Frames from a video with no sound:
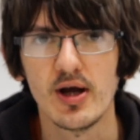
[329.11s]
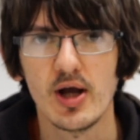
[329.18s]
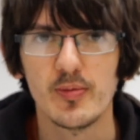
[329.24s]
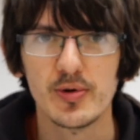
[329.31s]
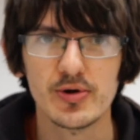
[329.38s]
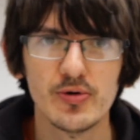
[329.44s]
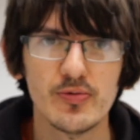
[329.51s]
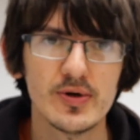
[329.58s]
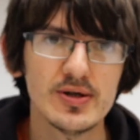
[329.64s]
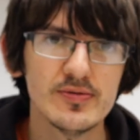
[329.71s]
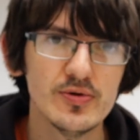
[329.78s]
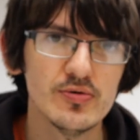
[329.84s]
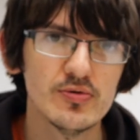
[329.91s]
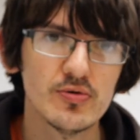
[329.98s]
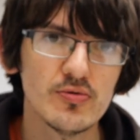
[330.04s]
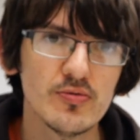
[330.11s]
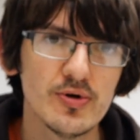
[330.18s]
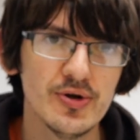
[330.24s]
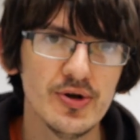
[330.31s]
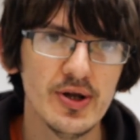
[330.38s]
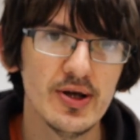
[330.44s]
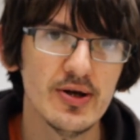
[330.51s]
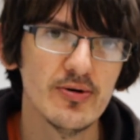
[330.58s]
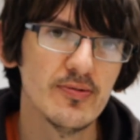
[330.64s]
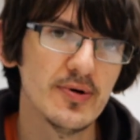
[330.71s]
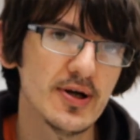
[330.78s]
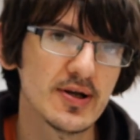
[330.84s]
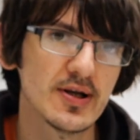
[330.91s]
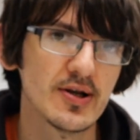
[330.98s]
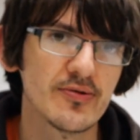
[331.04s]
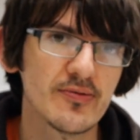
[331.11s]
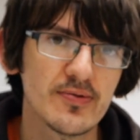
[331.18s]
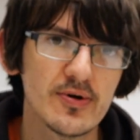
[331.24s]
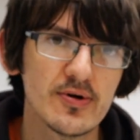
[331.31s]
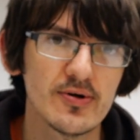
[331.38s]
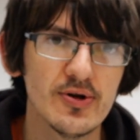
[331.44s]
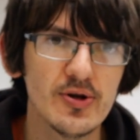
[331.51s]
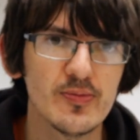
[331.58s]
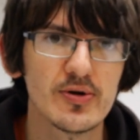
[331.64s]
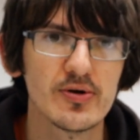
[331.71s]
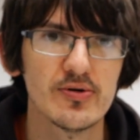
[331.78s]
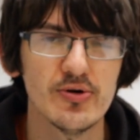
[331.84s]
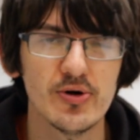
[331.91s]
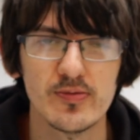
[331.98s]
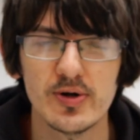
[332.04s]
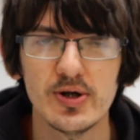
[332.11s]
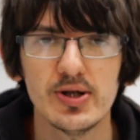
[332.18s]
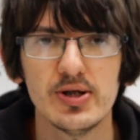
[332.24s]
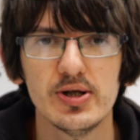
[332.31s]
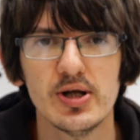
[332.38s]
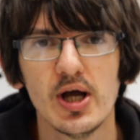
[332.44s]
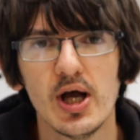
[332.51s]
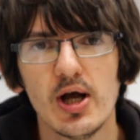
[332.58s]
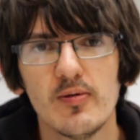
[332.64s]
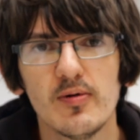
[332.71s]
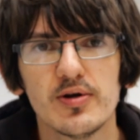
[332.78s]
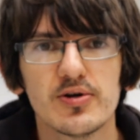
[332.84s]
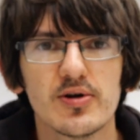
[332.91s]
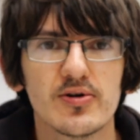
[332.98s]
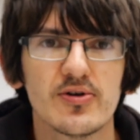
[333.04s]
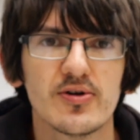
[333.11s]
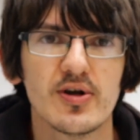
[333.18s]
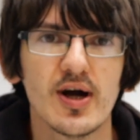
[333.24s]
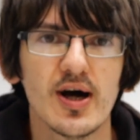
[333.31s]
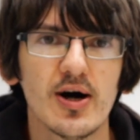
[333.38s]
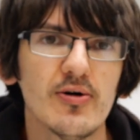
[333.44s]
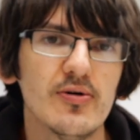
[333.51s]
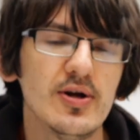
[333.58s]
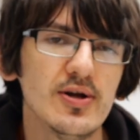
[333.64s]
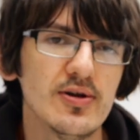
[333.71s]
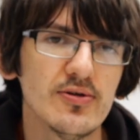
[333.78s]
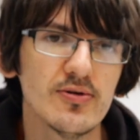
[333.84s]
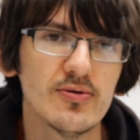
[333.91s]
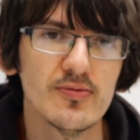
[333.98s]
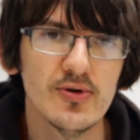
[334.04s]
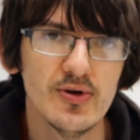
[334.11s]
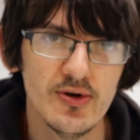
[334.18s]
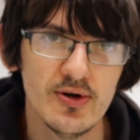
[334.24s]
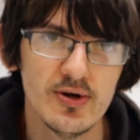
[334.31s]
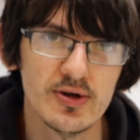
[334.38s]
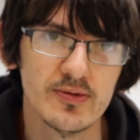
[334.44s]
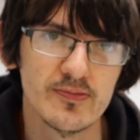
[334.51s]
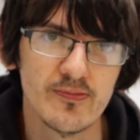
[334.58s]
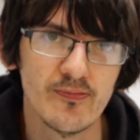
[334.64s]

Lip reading: because waves will always hit the headland first, because obviously we're jutting out into the sea.